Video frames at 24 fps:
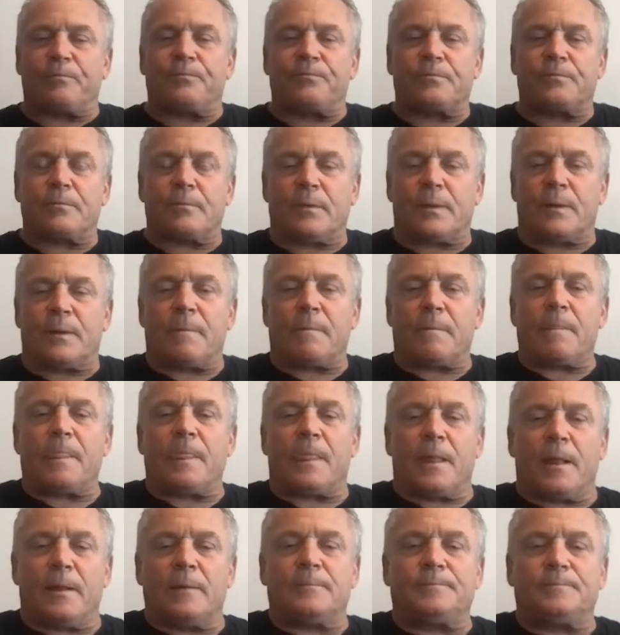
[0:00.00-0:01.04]

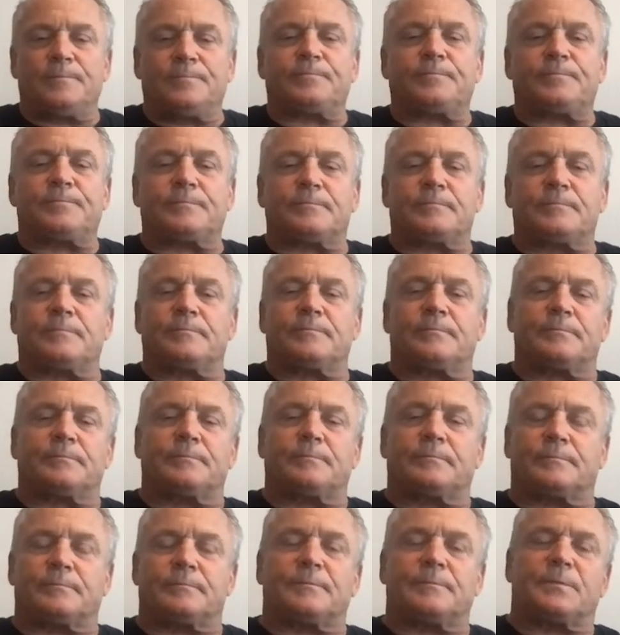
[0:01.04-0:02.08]

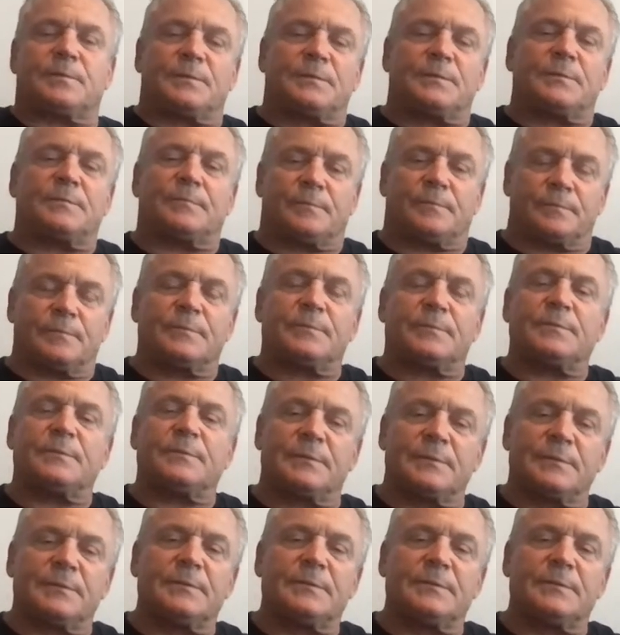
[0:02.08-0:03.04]
The person shown says nothing.